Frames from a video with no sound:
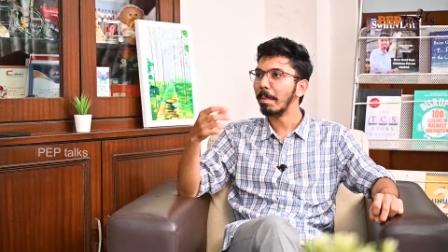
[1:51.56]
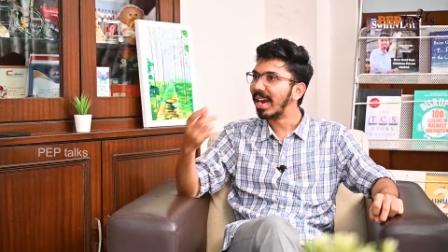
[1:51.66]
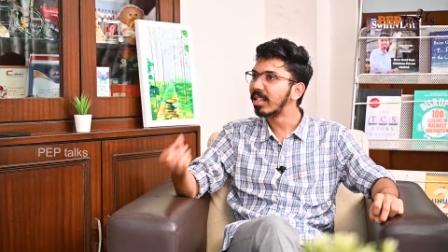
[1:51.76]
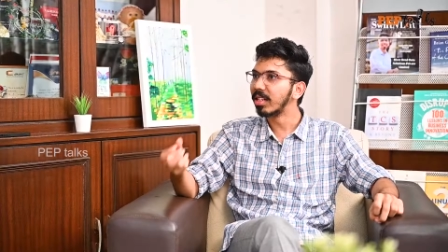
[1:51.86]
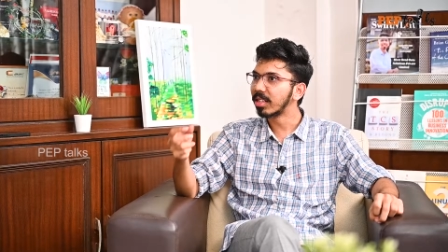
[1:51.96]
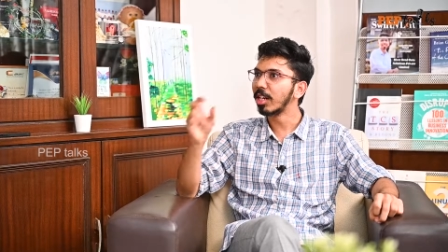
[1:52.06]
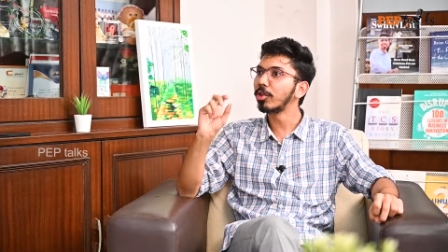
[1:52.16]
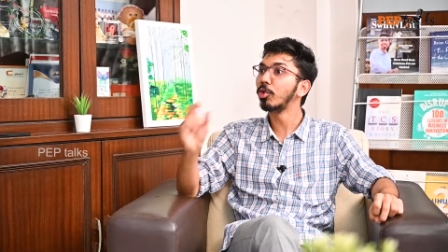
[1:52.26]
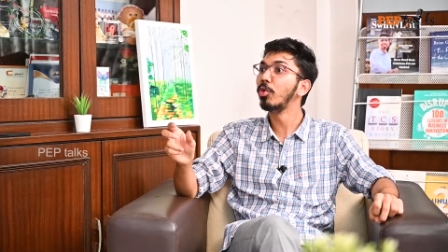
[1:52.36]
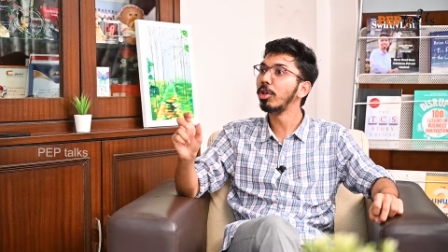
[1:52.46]
medicine is going to
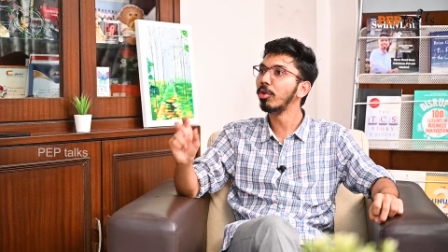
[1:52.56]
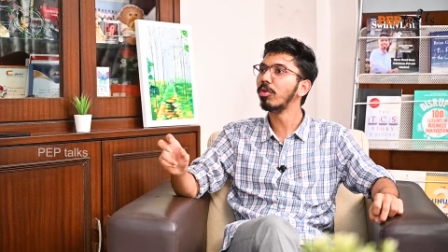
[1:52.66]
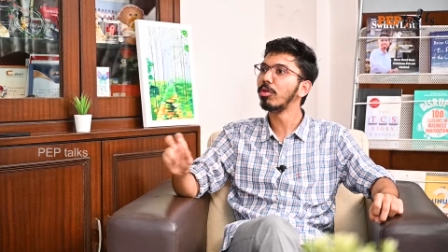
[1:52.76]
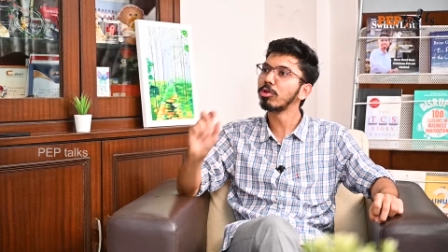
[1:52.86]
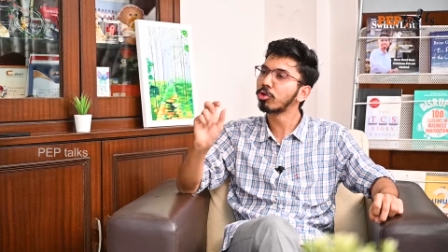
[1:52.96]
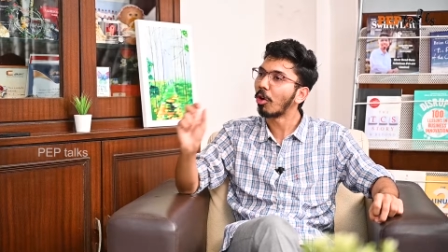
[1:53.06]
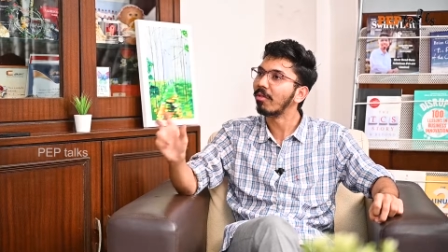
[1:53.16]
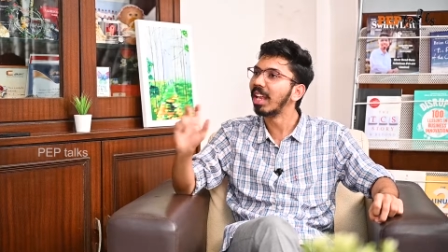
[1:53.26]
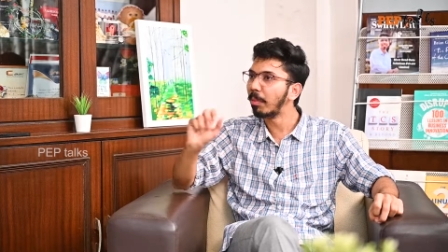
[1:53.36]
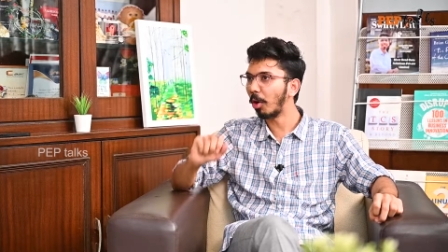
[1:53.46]
suit you to
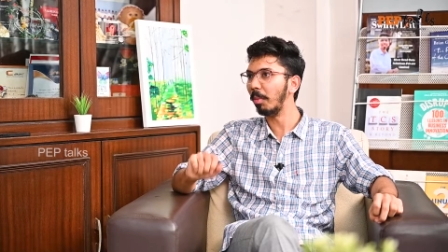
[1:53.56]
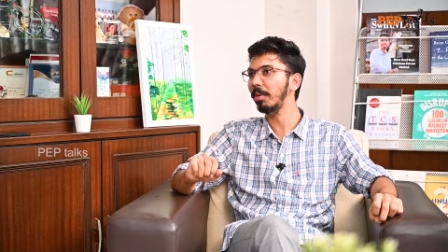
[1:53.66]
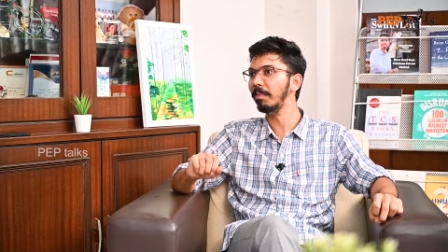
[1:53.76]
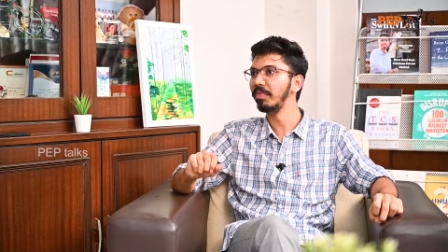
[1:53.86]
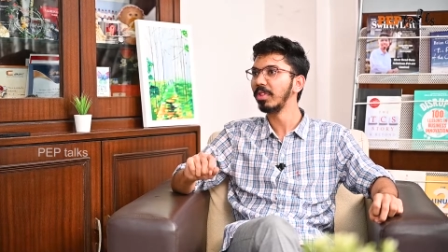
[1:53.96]
solve that problem.